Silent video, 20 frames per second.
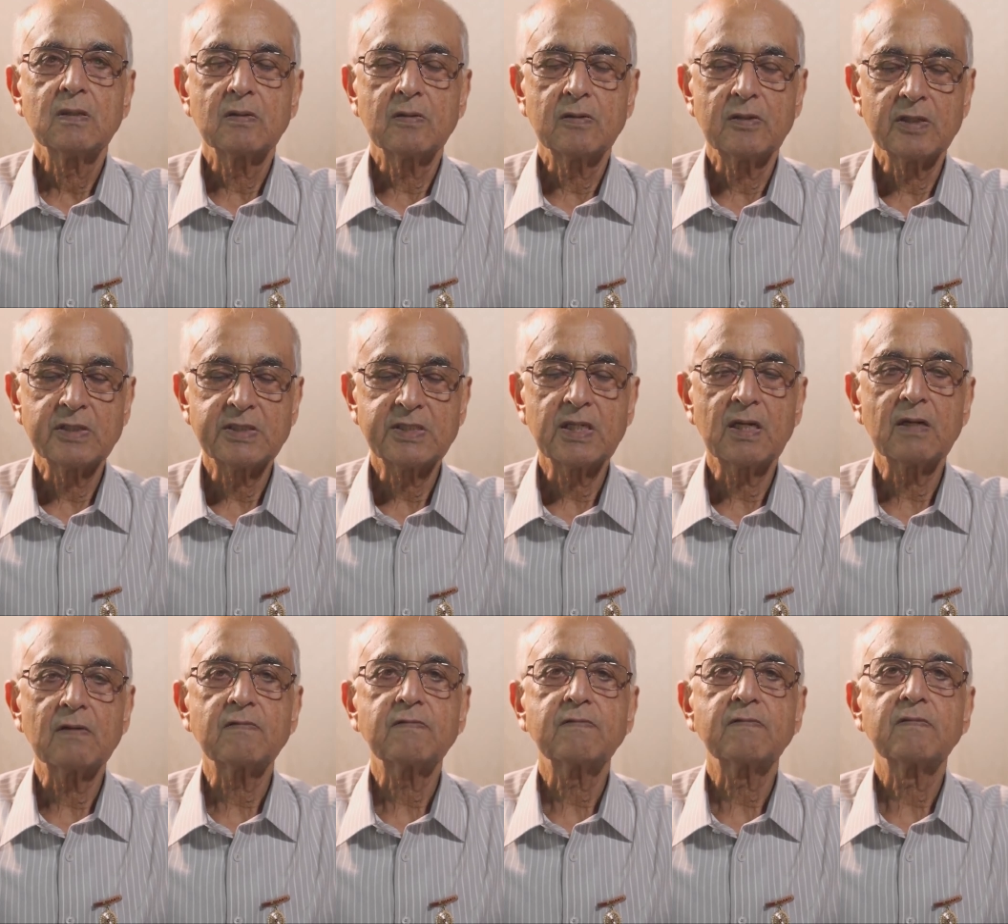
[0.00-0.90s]
on
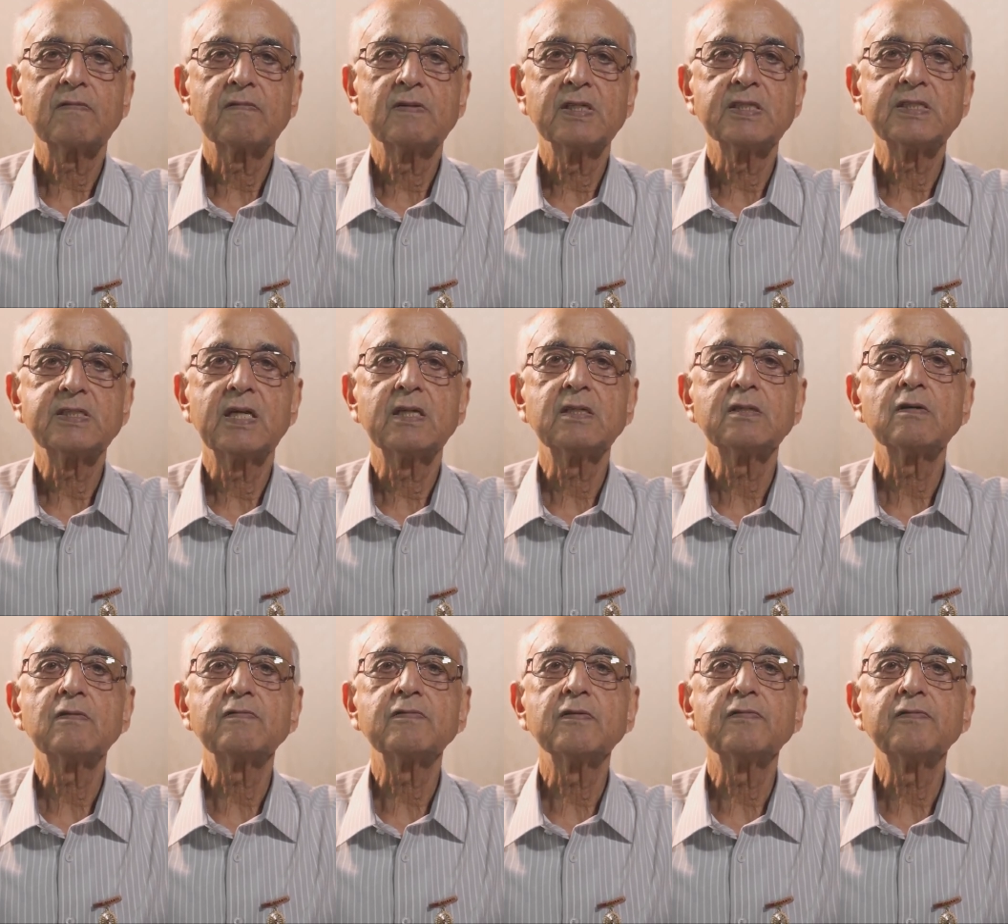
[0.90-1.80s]
yourself, the center
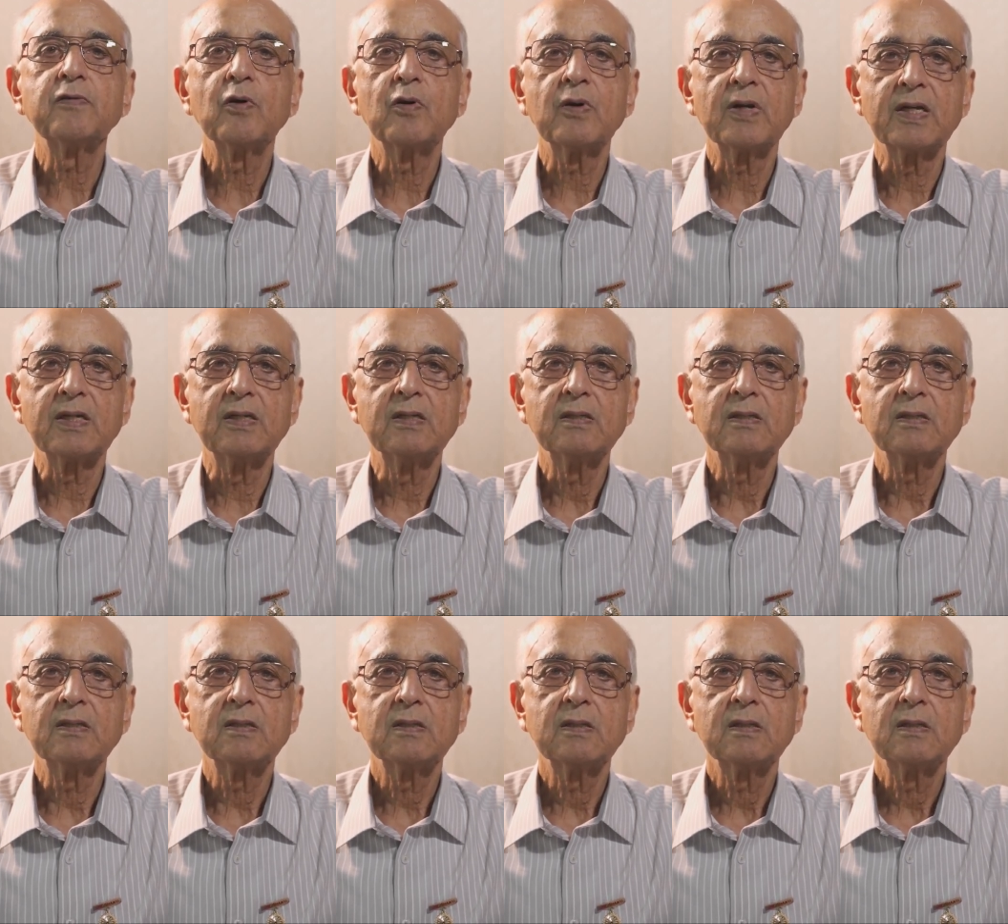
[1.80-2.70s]
of the forehead,
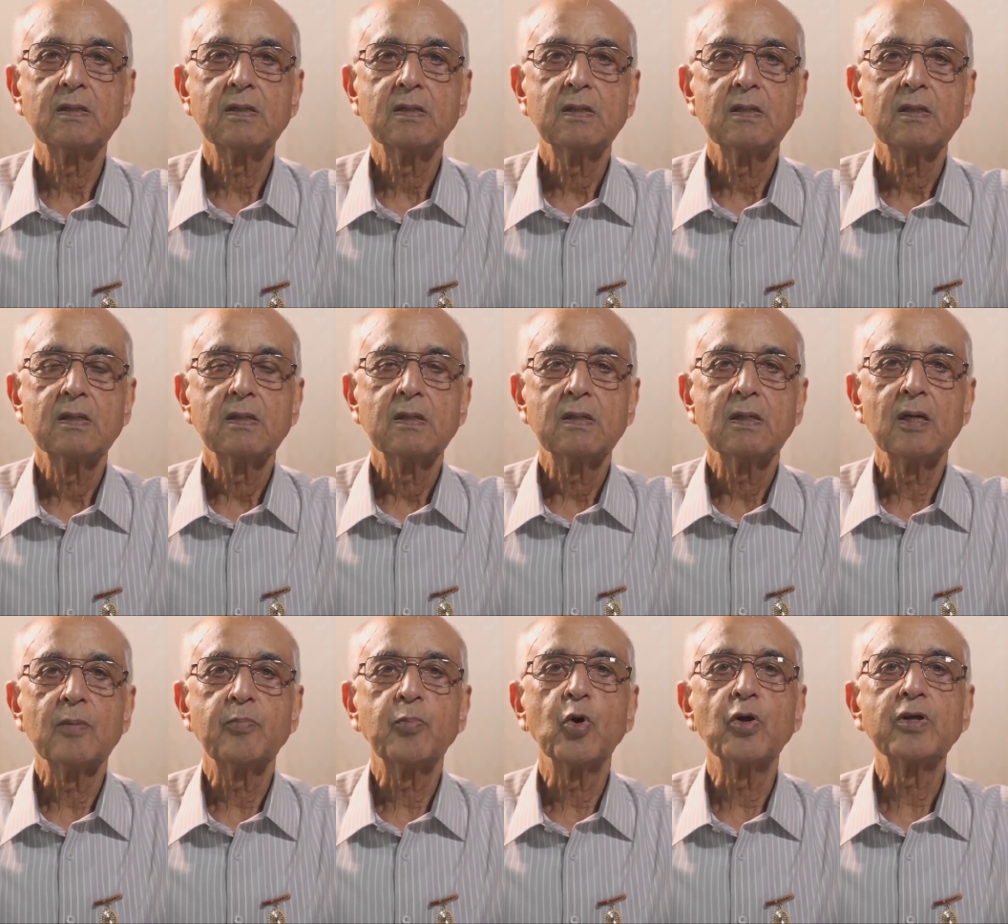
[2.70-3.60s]

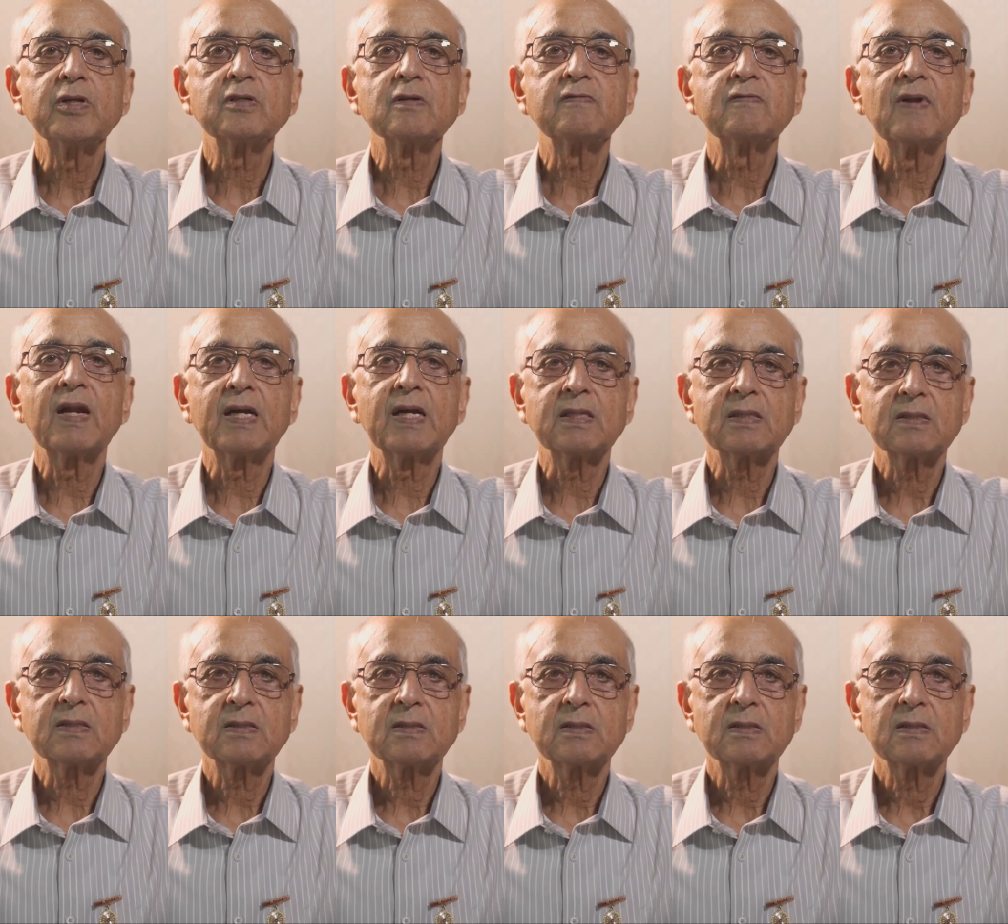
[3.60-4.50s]
a point of
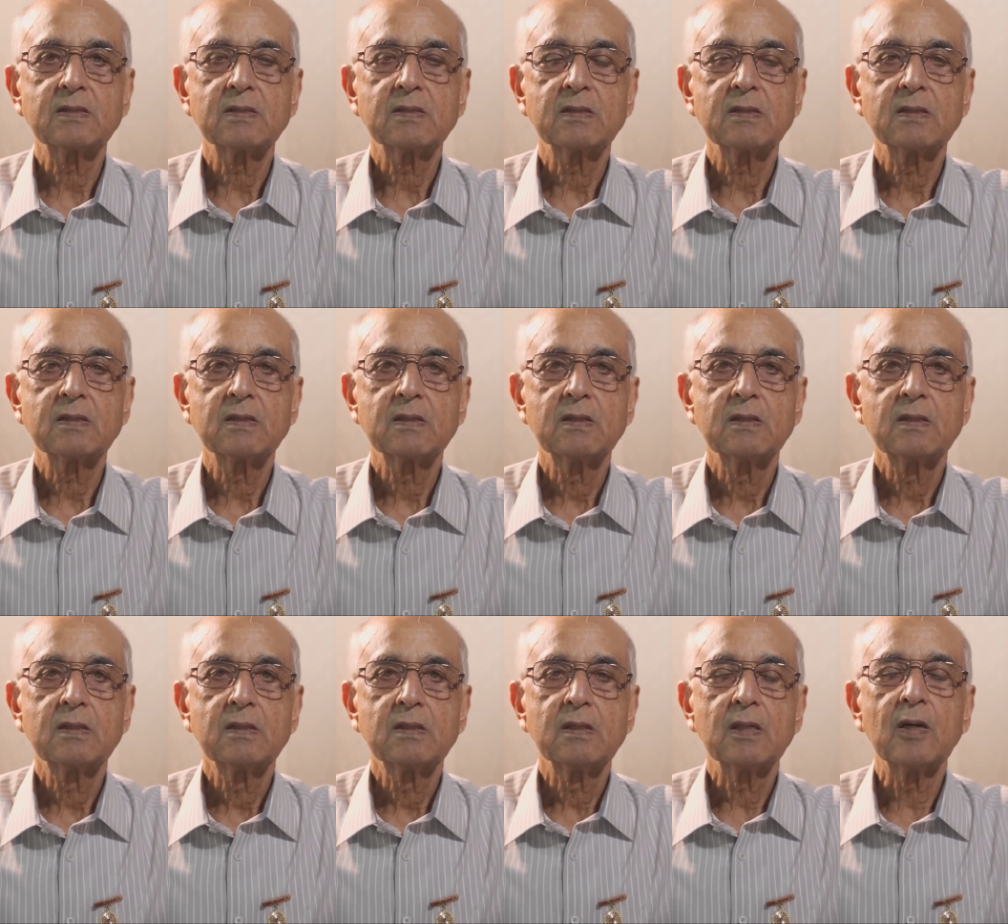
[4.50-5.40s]
light,
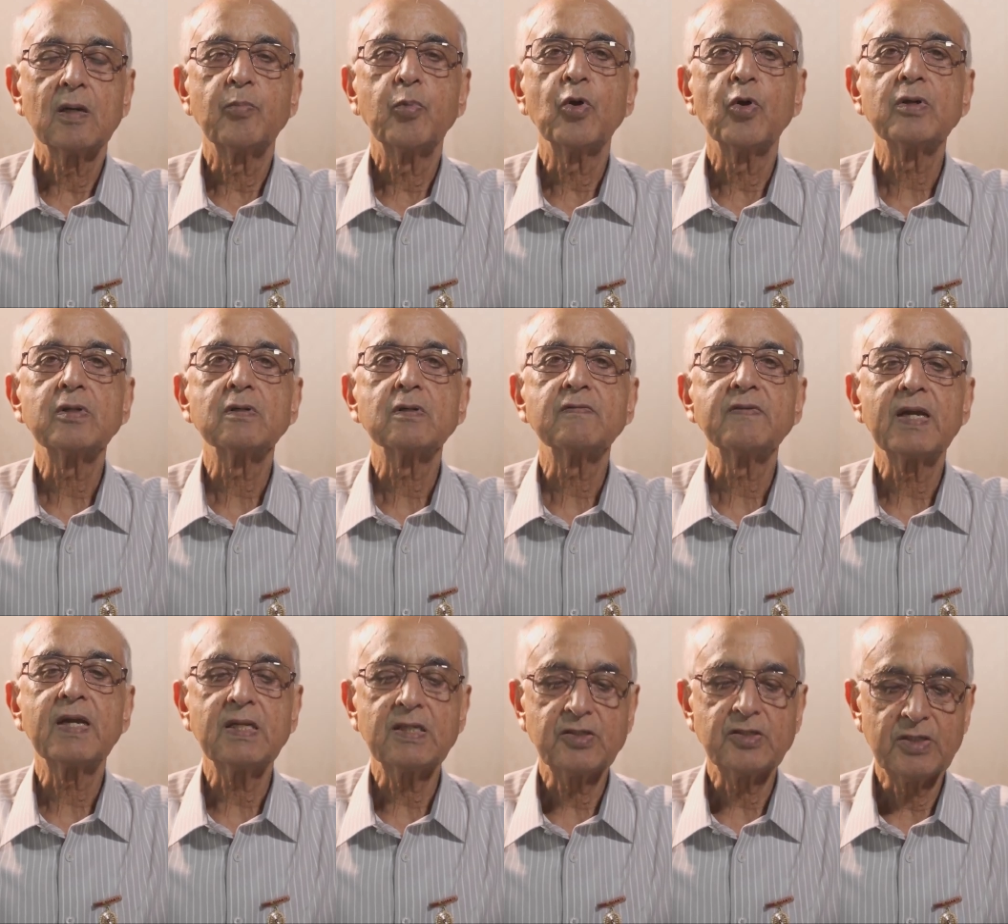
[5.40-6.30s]
a point of
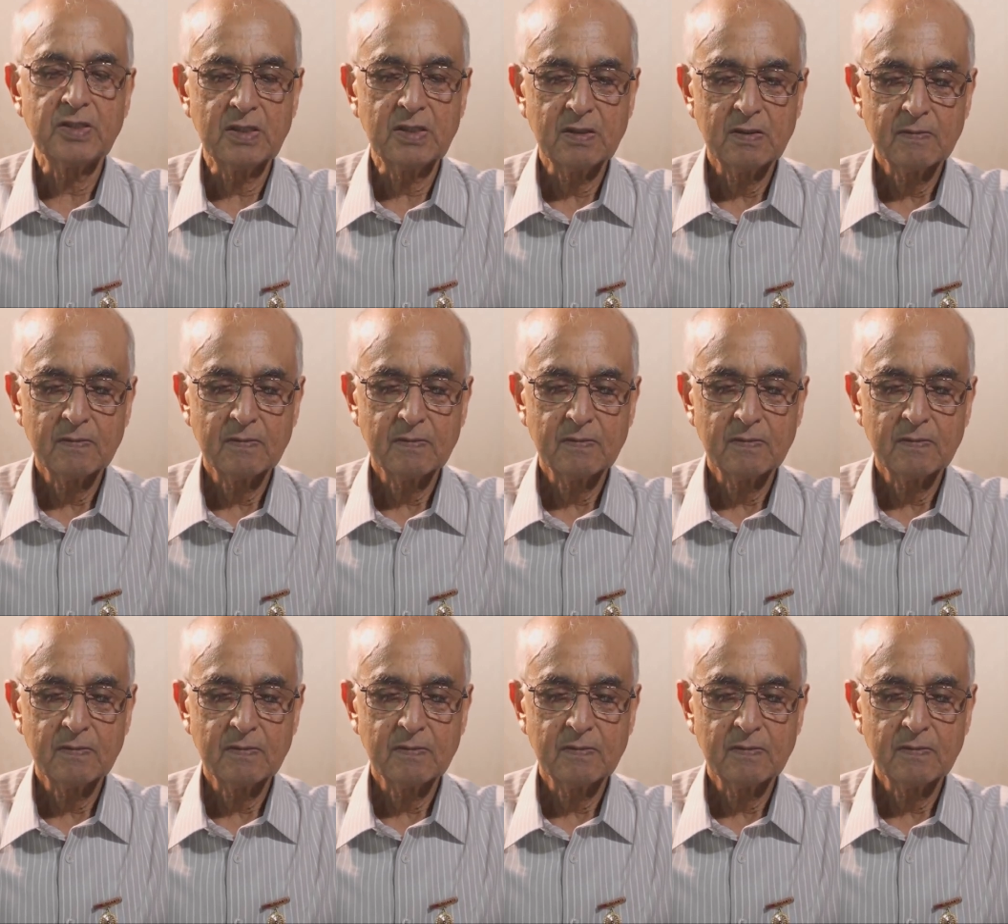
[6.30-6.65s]
energy.